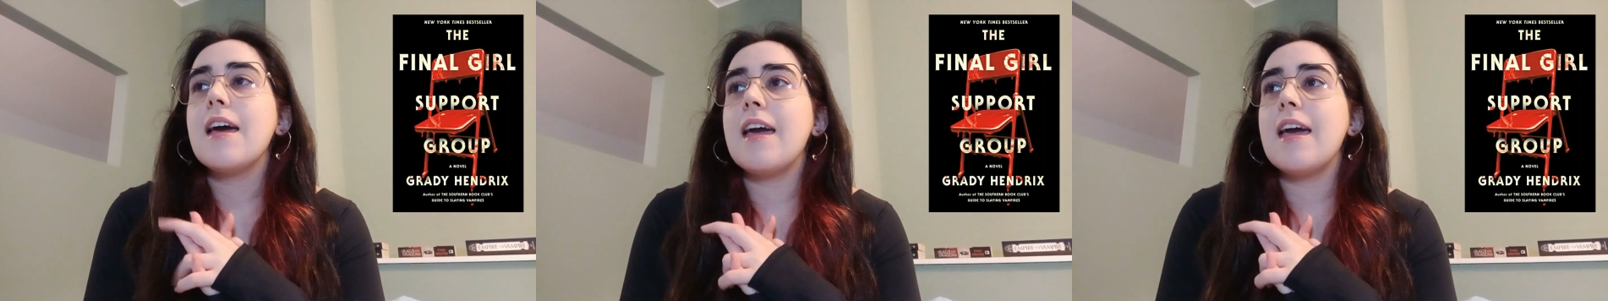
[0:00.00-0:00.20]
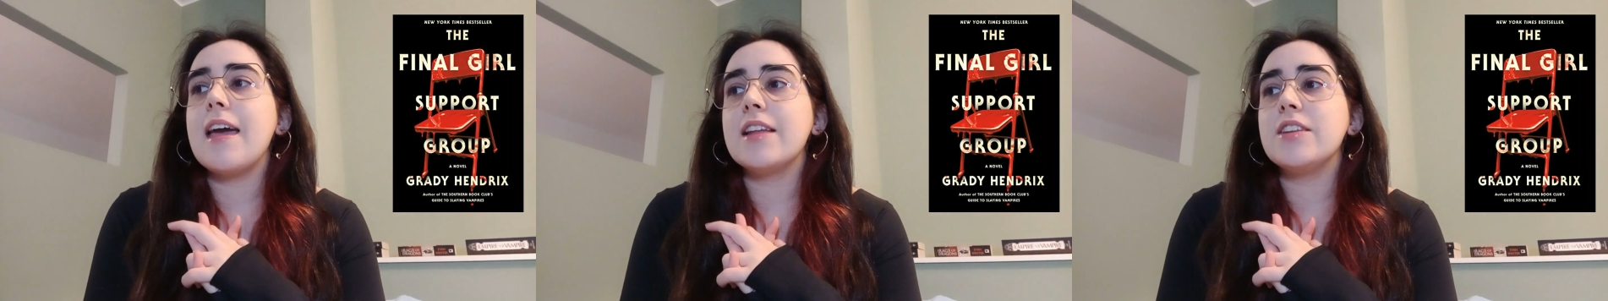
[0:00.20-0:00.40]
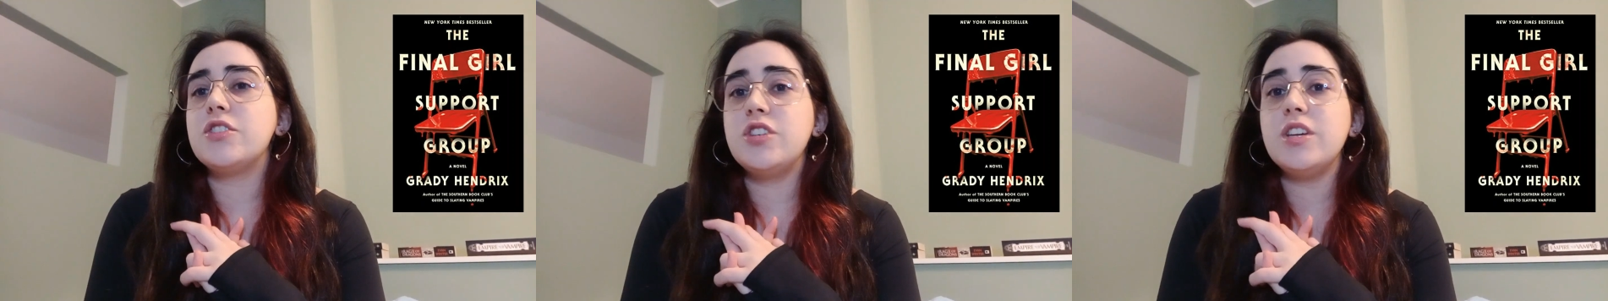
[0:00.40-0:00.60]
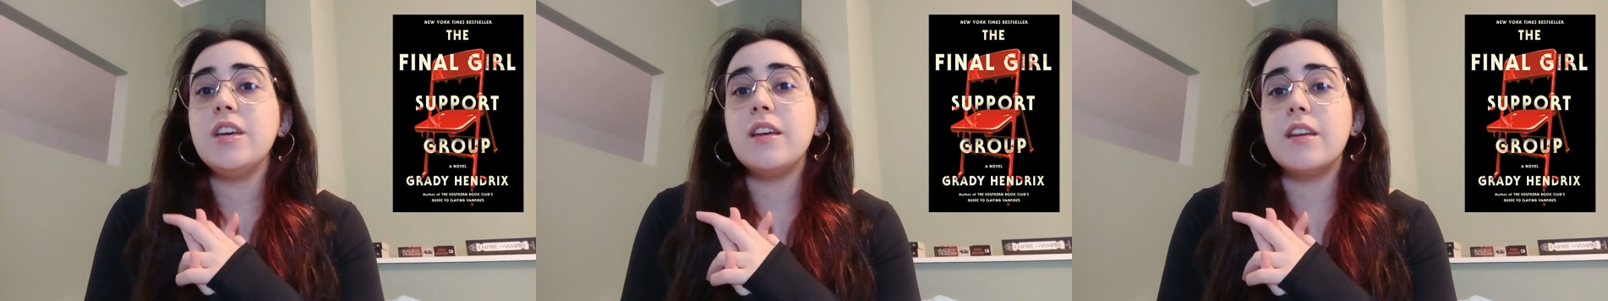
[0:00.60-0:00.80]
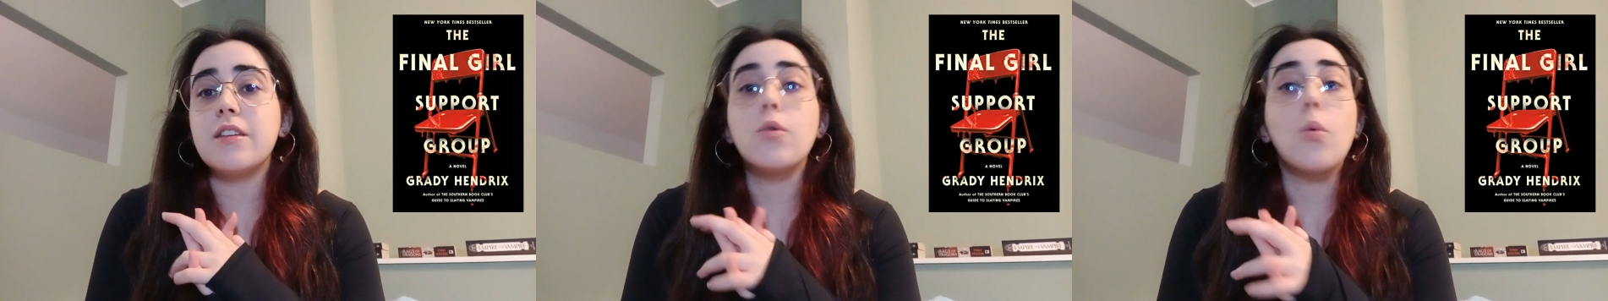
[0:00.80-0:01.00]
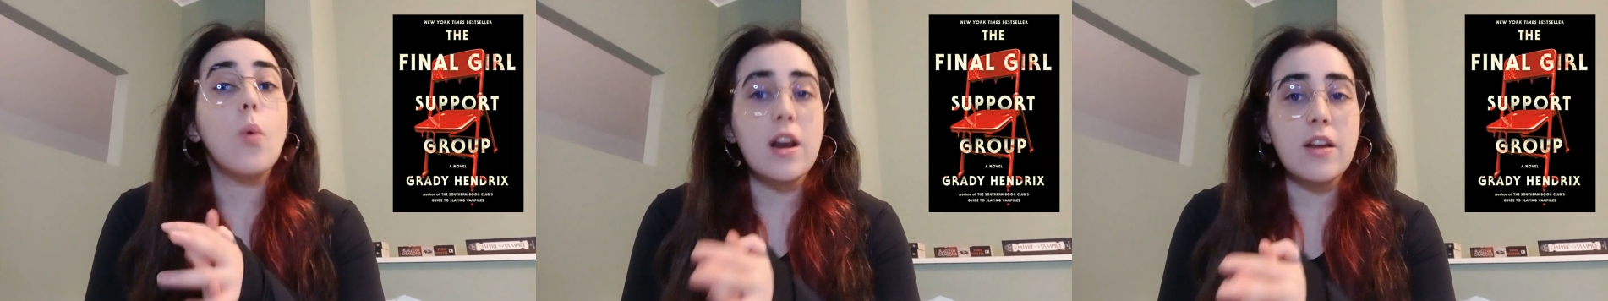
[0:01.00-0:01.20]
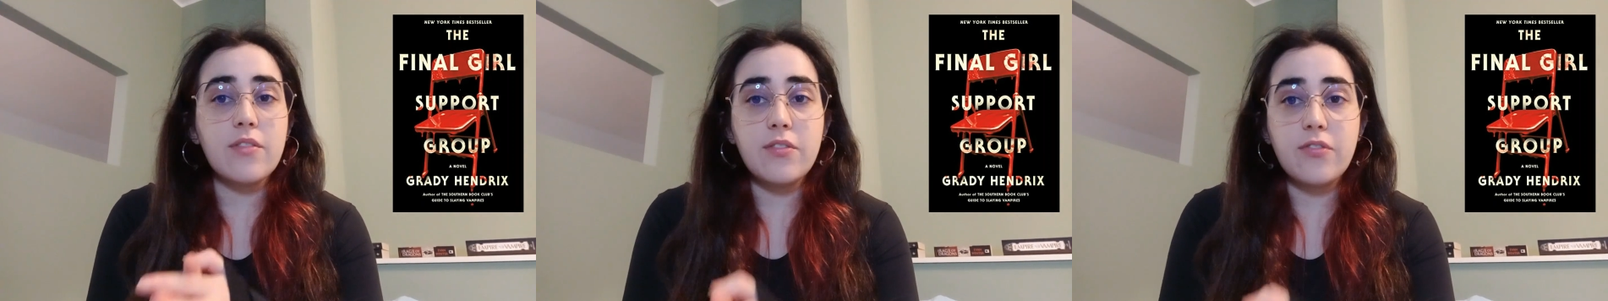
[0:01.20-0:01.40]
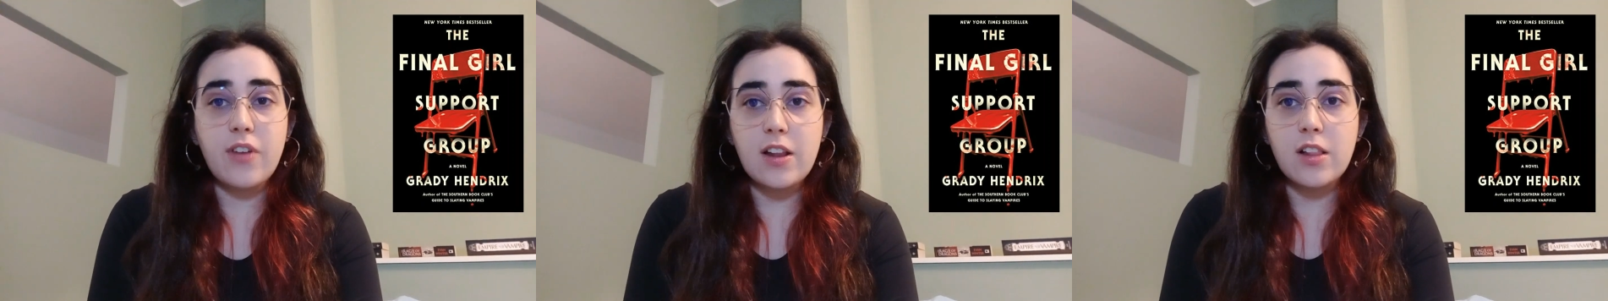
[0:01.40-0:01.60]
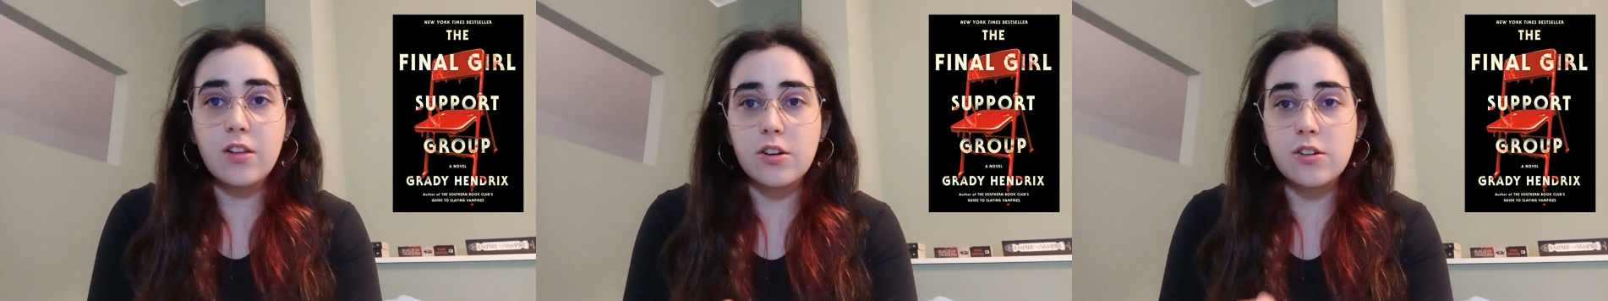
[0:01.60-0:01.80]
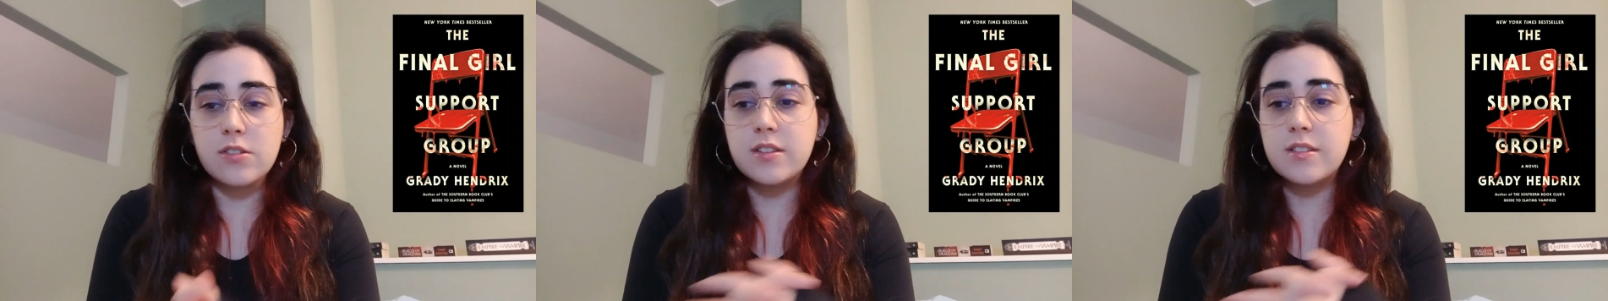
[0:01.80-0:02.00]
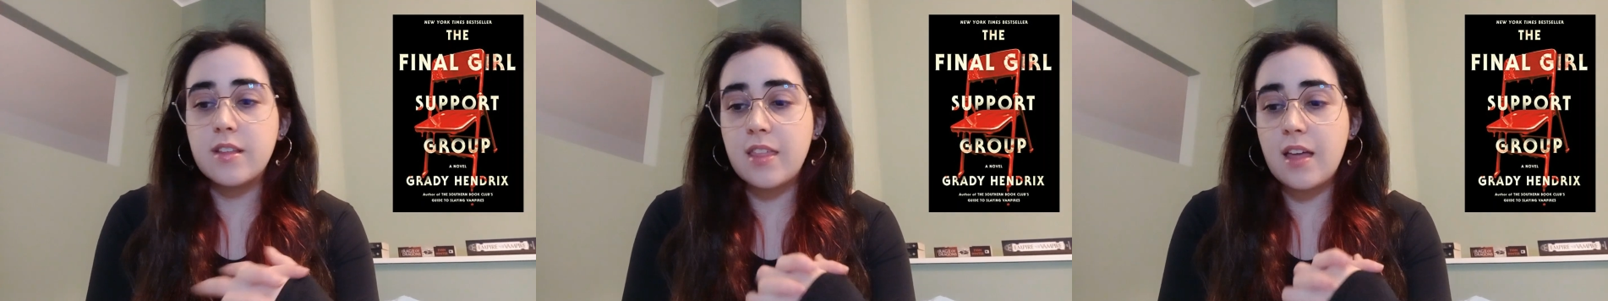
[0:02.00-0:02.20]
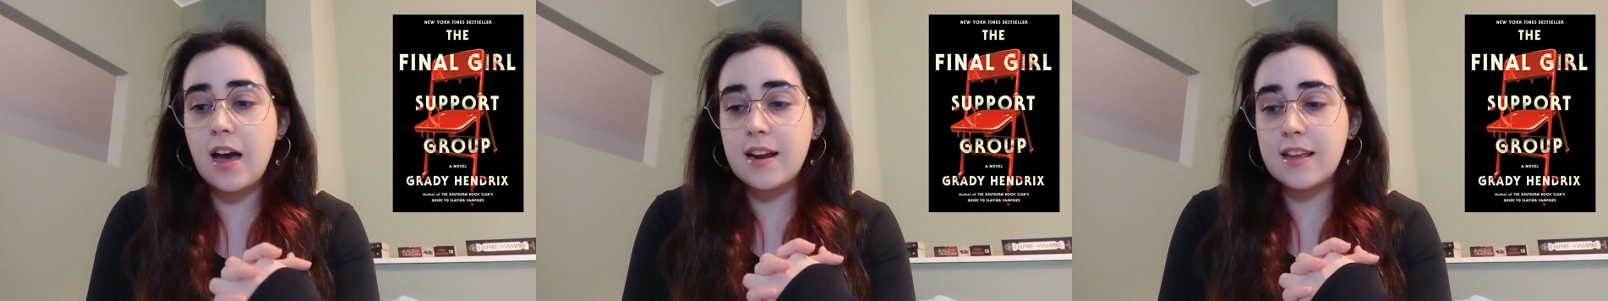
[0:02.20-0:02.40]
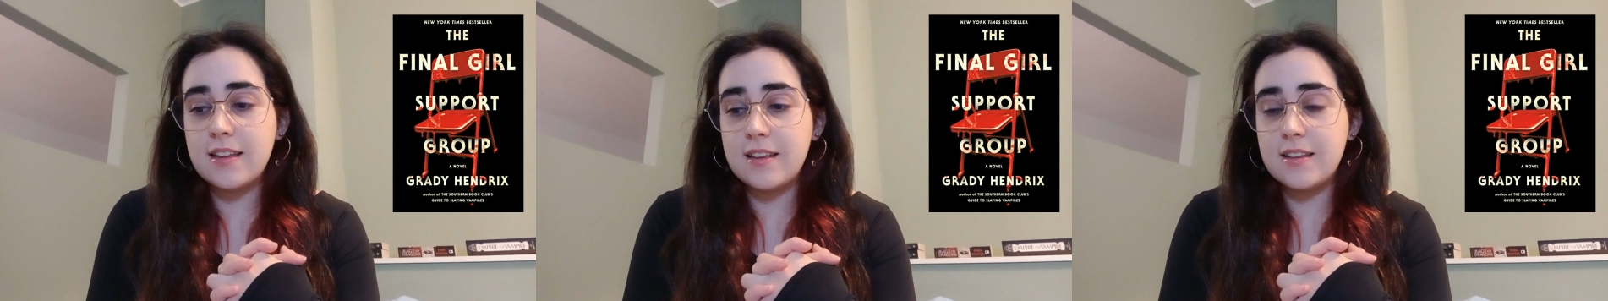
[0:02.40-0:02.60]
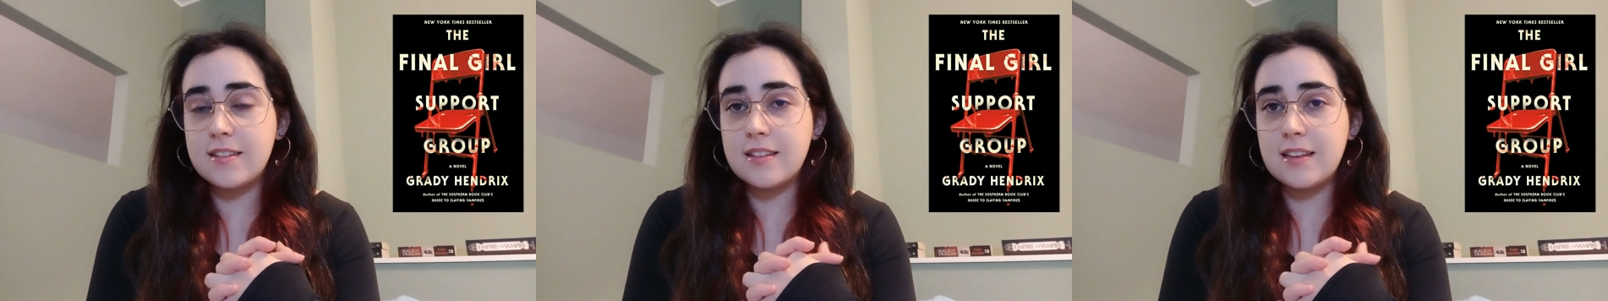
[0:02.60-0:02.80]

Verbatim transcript: And she is one of the final girls that is